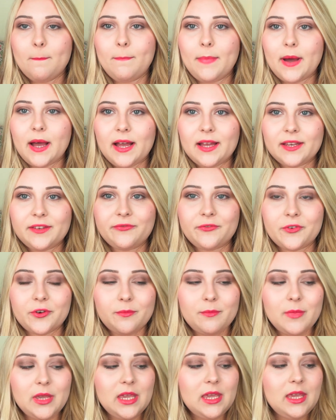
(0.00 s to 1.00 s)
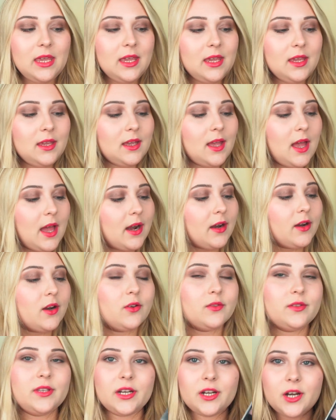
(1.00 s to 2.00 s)
But for me, I don't
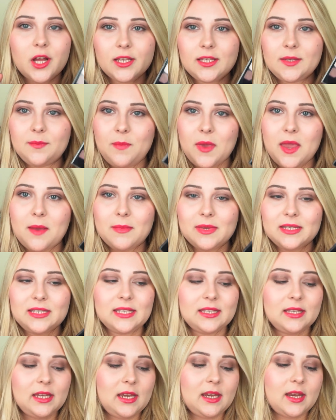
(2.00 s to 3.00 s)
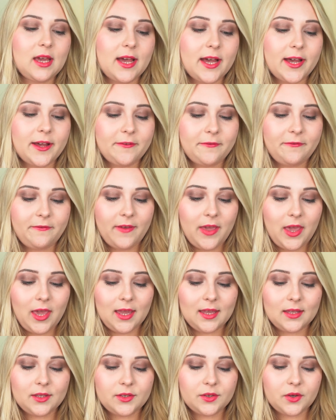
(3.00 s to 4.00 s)
know, they're not pigmented enough,
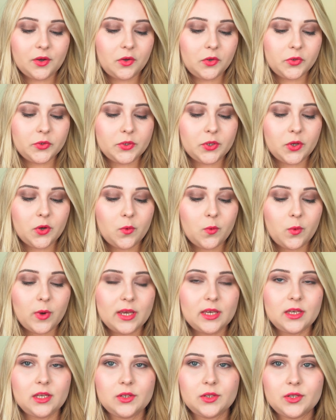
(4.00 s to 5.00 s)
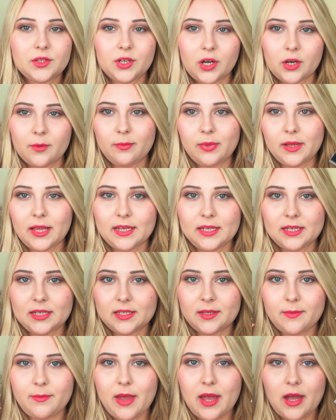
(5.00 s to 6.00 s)
and also when you start
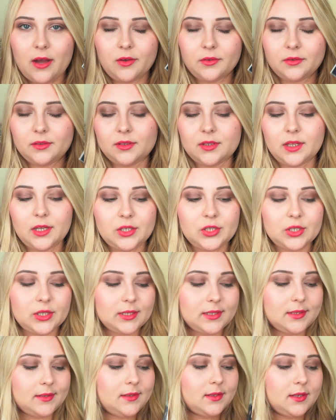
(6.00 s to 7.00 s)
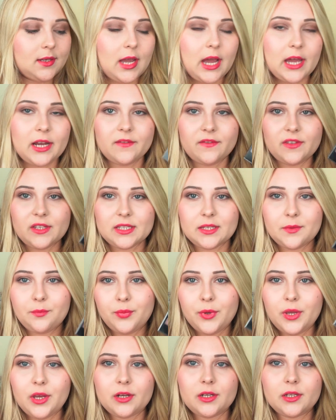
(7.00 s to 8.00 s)
blending them out, they just kind of
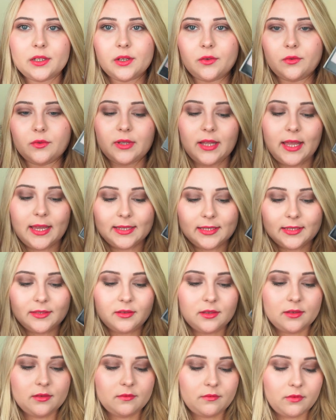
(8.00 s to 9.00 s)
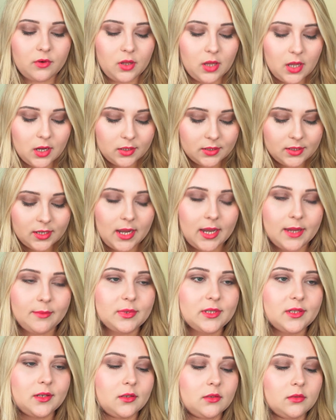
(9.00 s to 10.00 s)
disappear. They don't last for a long
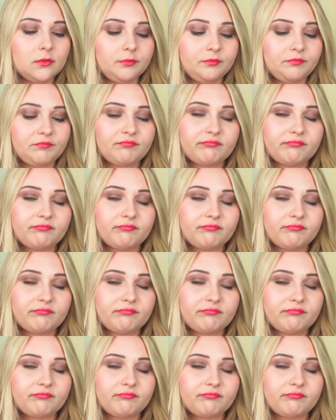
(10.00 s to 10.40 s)
time, so